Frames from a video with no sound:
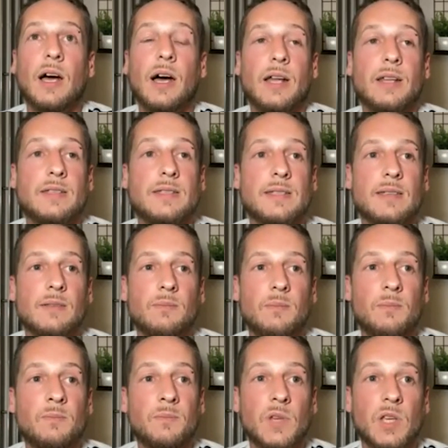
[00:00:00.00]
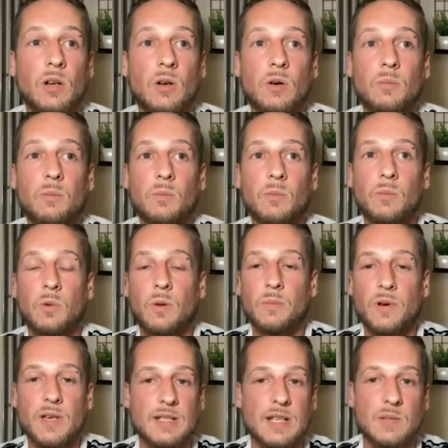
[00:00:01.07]
and you know one
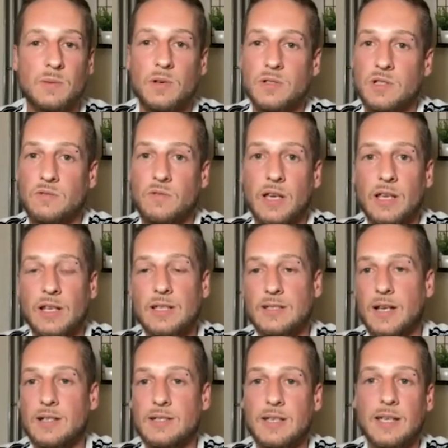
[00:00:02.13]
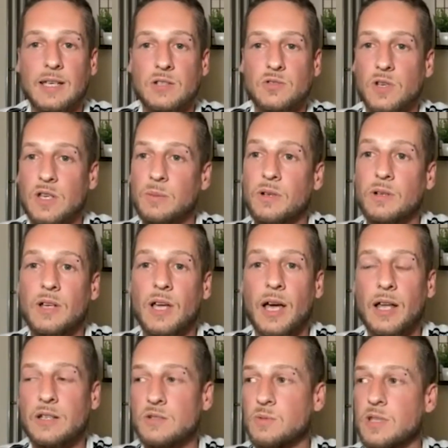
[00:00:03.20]
person I spoke to regularly started taking treatment,
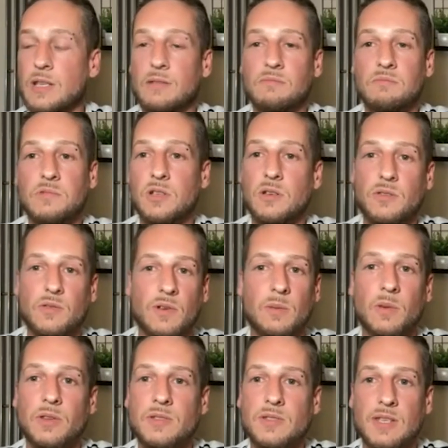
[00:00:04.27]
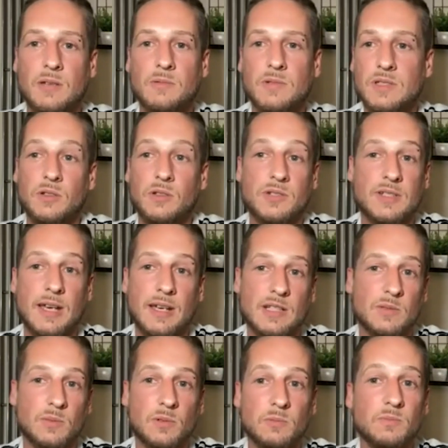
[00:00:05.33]
and within two three months he was
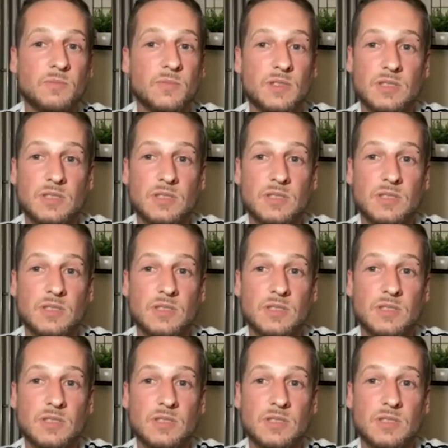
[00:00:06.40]
undetectable.